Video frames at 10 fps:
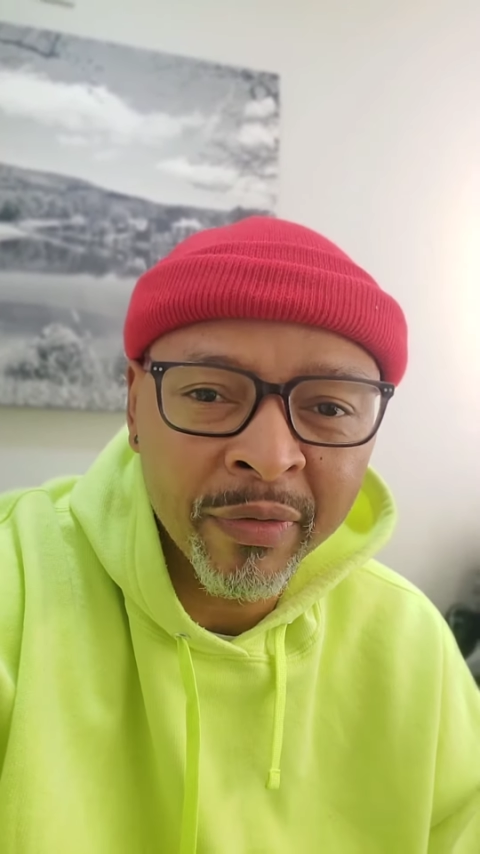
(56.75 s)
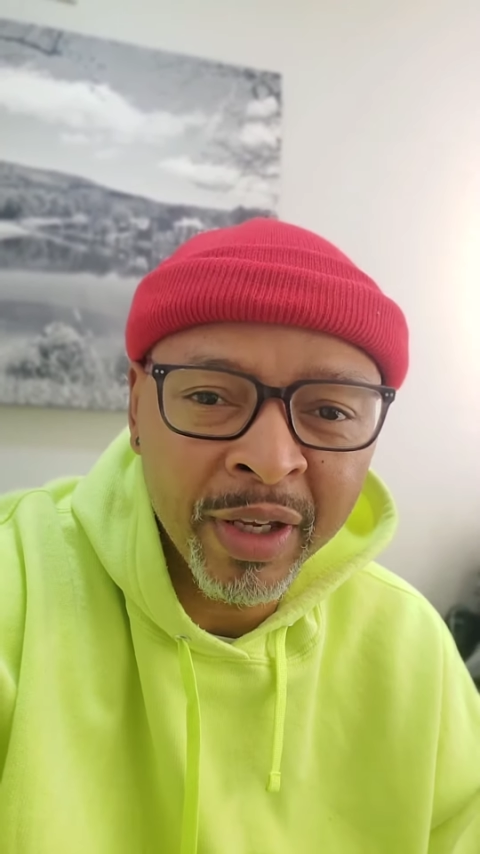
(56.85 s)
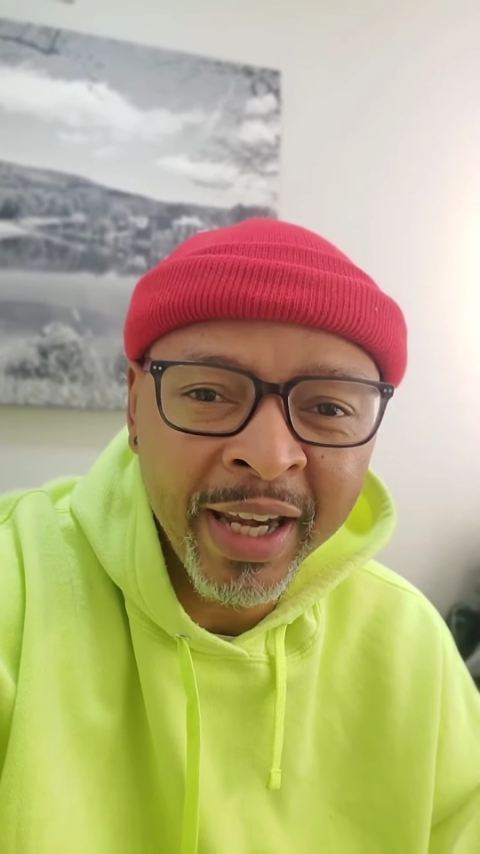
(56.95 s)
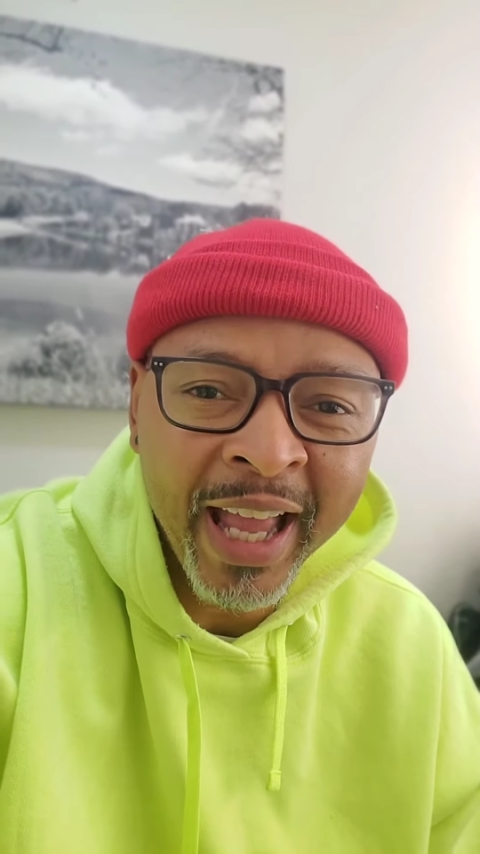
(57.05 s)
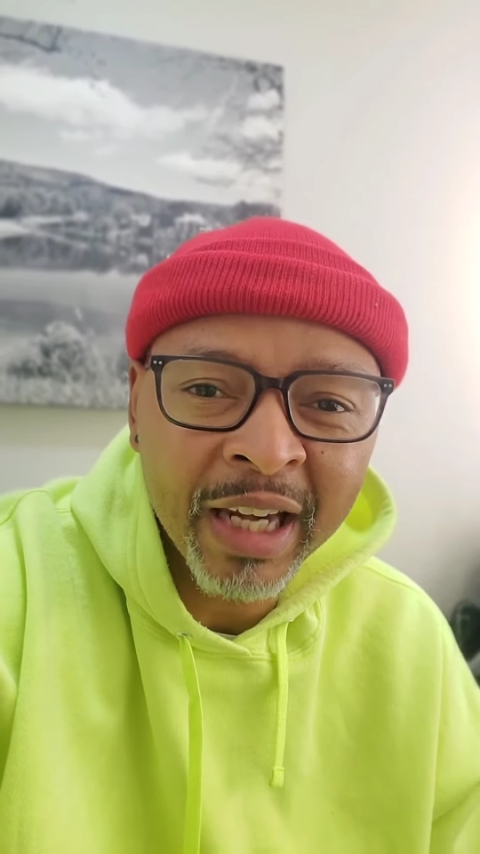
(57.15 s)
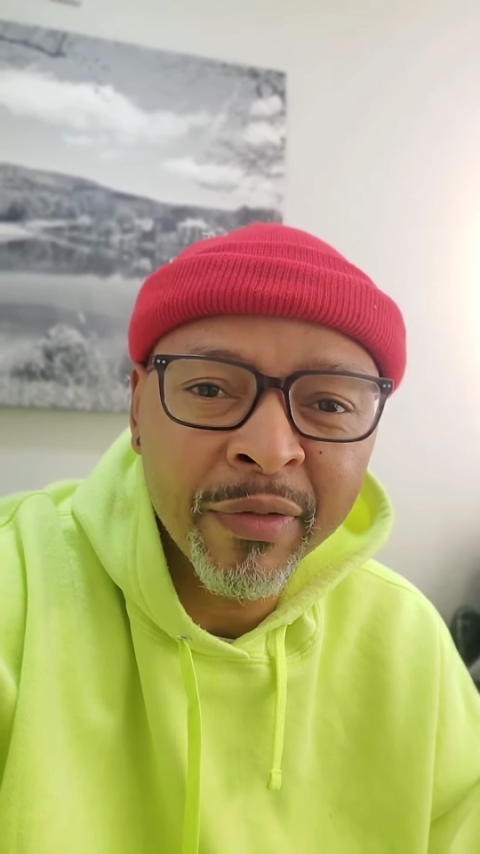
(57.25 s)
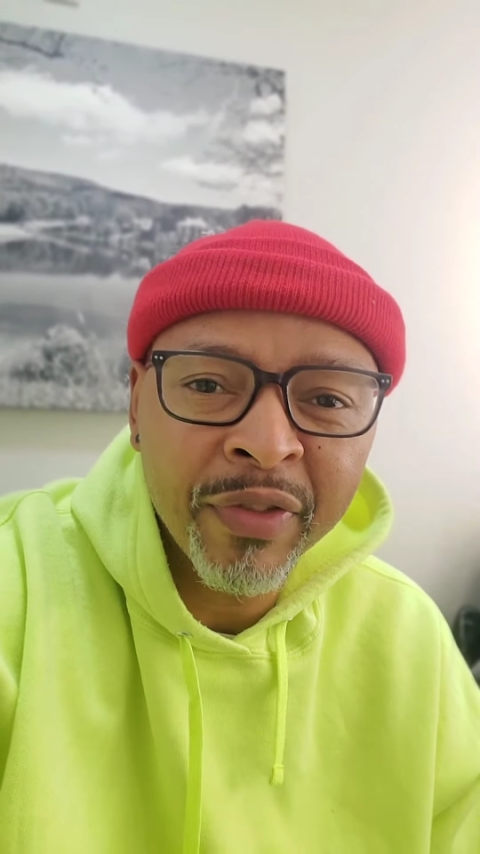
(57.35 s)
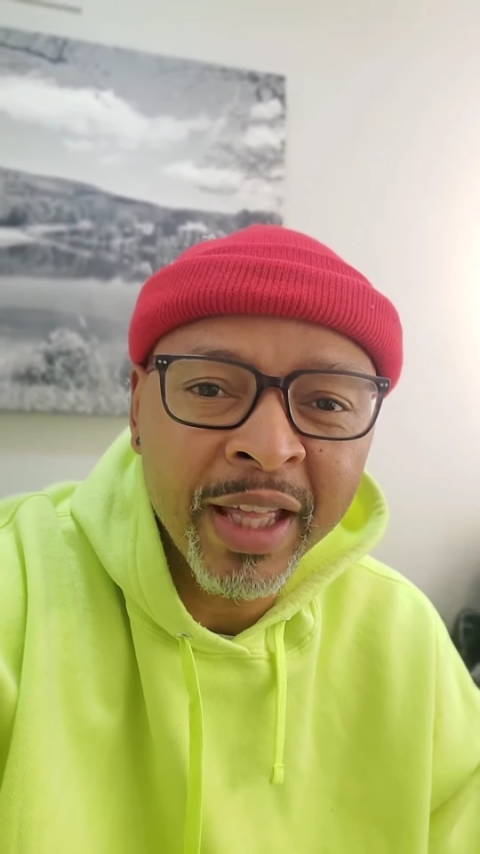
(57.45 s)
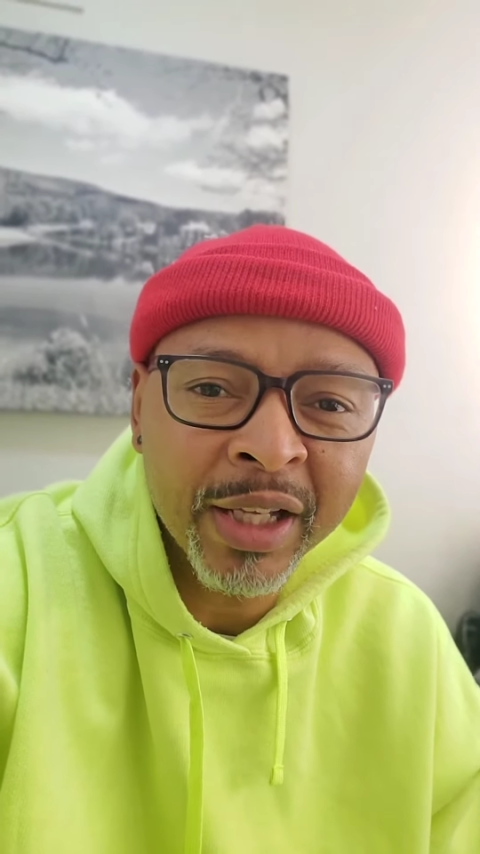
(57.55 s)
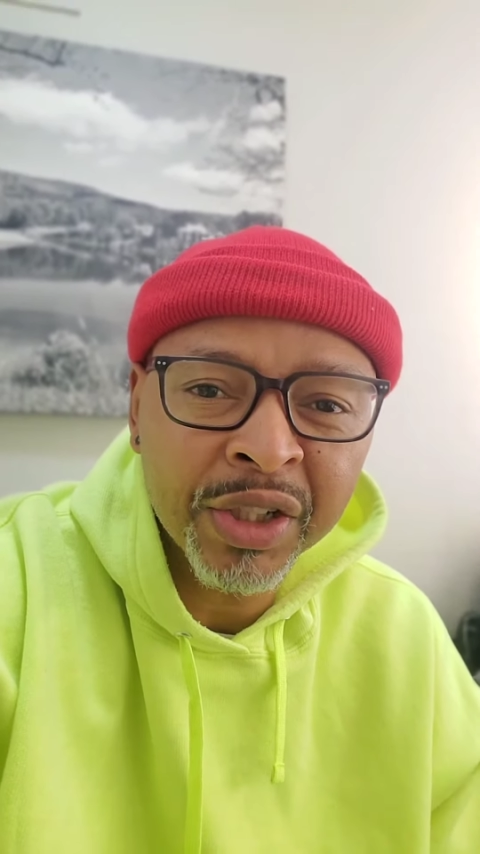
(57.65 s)
the negative
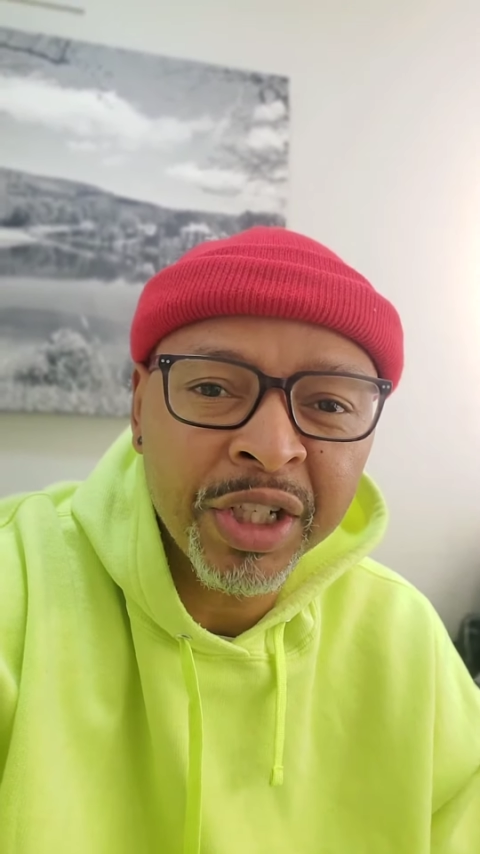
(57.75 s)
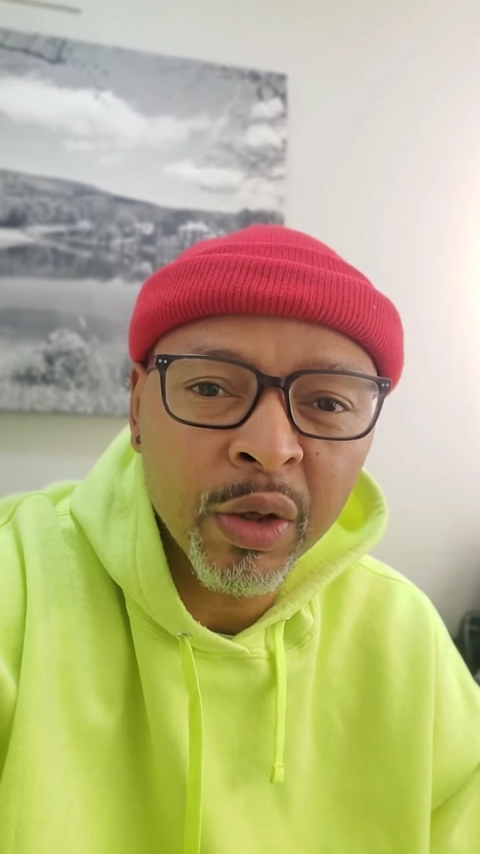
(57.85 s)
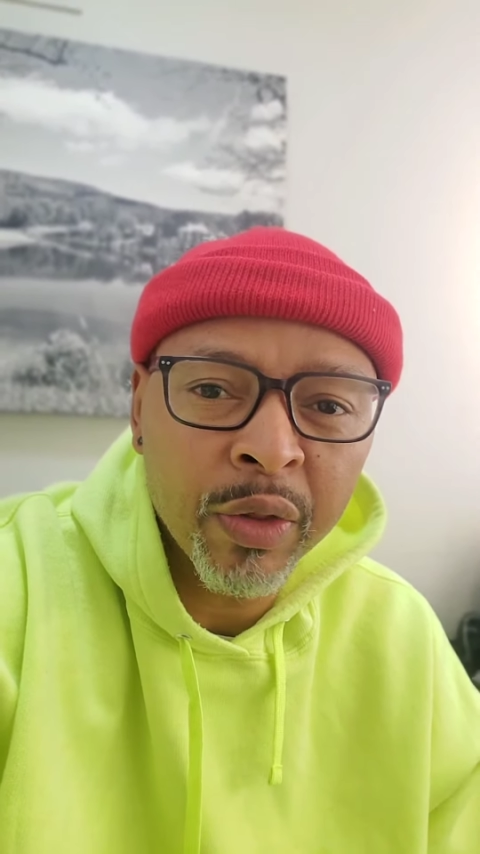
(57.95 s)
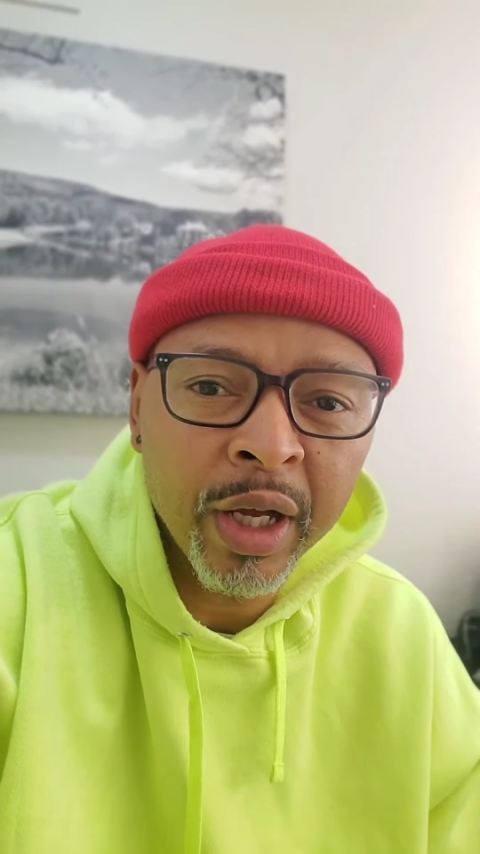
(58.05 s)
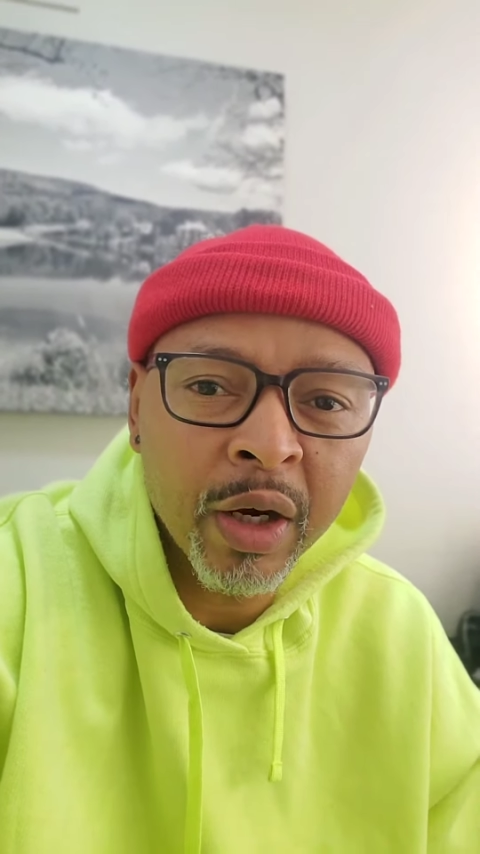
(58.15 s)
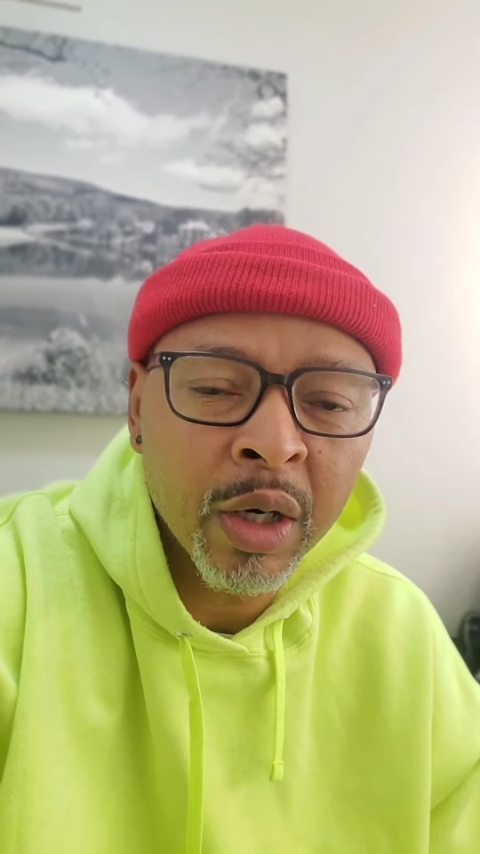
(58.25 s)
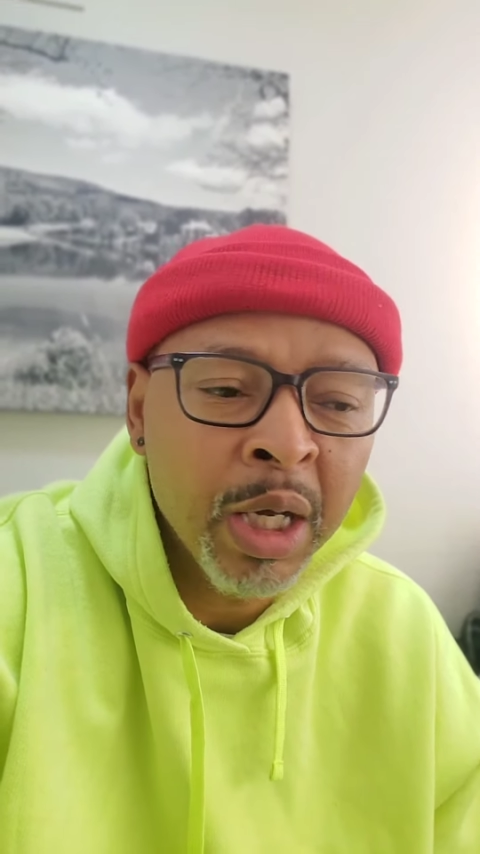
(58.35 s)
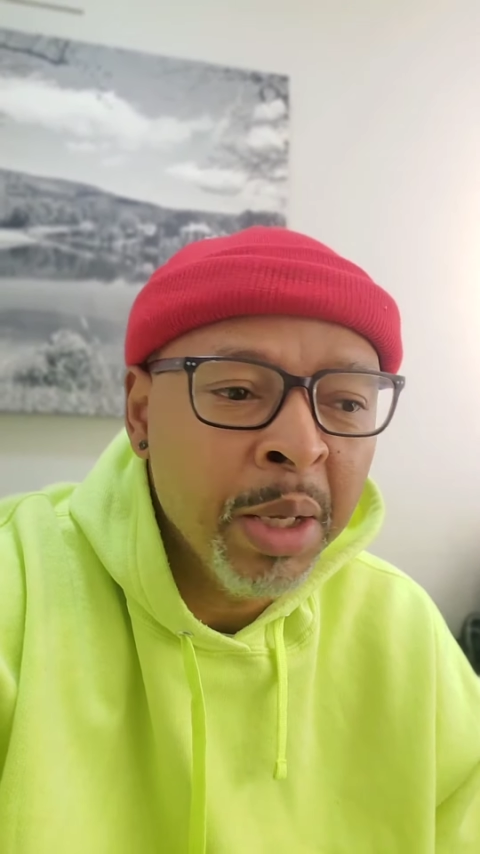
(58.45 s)
thing is still there,